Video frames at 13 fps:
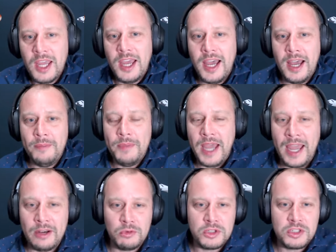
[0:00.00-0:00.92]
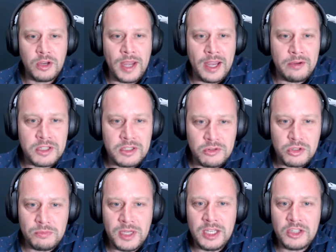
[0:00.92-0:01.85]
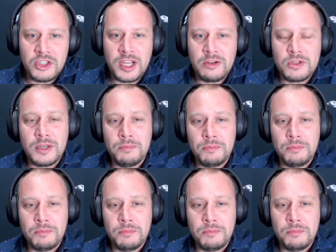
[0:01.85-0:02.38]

and also our social media channels.